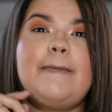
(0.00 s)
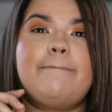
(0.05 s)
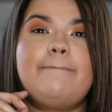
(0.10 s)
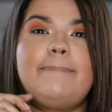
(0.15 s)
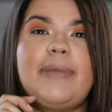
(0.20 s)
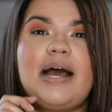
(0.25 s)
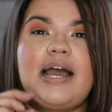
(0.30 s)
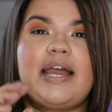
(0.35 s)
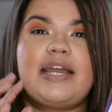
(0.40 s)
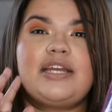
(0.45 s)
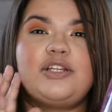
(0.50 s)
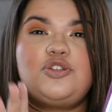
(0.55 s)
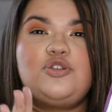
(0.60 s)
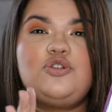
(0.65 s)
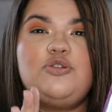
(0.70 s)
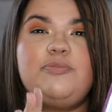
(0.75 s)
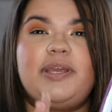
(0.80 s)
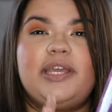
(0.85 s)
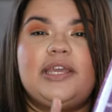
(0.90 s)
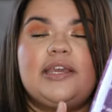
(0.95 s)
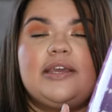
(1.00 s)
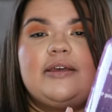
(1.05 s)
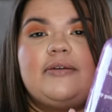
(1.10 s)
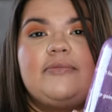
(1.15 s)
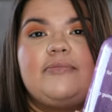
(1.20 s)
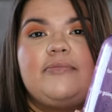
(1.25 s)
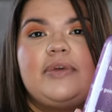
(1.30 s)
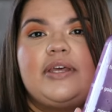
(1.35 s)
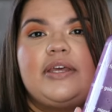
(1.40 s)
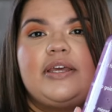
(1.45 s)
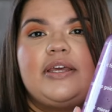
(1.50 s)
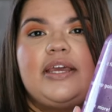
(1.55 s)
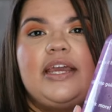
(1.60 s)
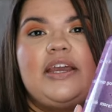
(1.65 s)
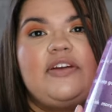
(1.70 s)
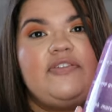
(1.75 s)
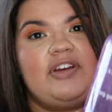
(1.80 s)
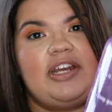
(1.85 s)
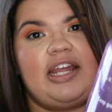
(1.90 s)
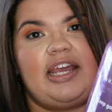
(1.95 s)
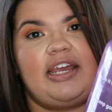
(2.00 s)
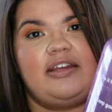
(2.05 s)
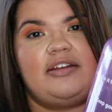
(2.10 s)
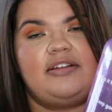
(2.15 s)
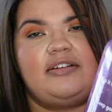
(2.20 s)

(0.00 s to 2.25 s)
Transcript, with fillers: by two P M every day.